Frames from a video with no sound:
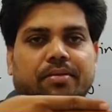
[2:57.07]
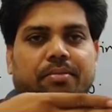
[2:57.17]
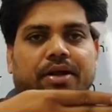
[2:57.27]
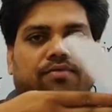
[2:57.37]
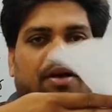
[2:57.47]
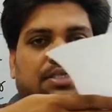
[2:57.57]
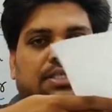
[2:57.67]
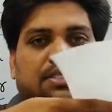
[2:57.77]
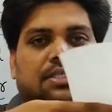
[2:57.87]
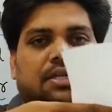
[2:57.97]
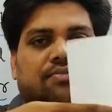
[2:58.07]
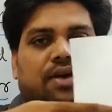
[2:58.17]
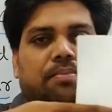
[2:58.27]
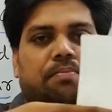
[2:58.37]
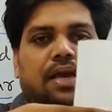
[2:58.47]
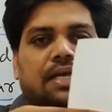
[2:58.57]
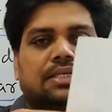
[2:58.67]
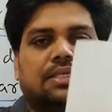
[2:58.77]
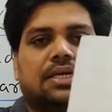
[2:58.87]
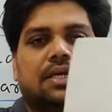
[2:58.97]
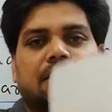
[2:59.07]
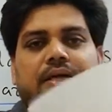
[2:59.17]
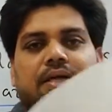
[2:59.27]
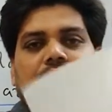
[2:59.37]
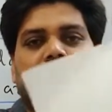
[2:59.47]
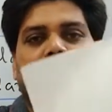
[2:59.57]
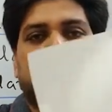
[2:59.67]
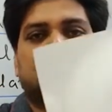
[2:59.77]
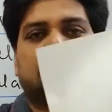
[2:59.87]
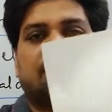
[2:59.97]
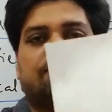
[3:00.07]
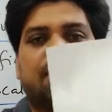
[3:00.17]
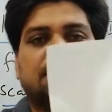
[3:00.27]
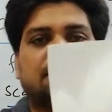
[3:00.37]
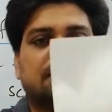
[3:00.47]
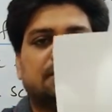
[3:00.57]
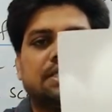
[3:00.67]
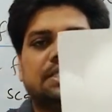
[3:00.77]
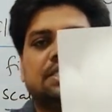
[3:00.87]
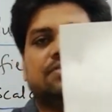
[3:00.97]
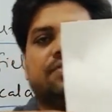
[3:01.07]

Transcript: But if I place the surface in this